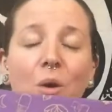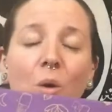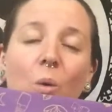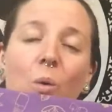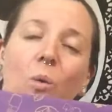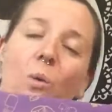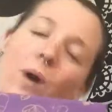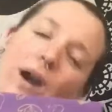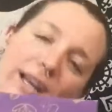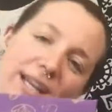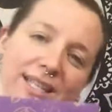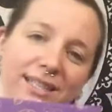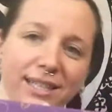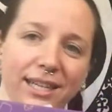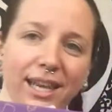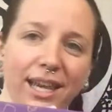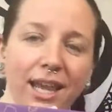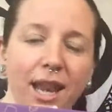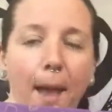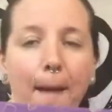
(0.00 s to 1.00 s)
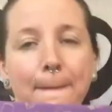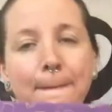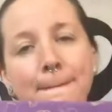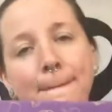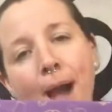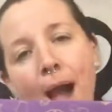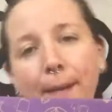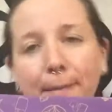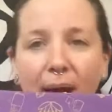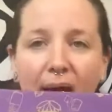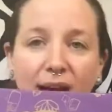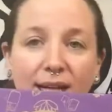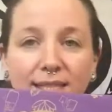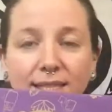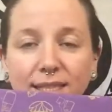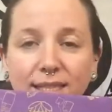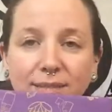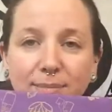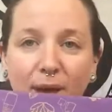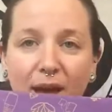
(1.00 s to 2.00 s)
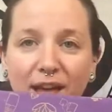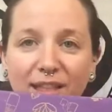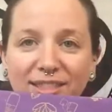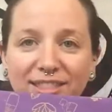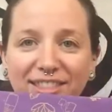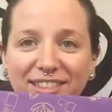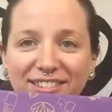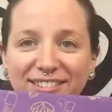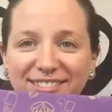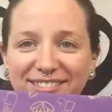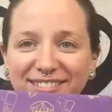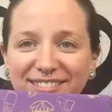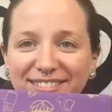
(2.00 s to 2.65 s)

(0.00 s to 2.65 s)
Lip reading: What is in my box this month?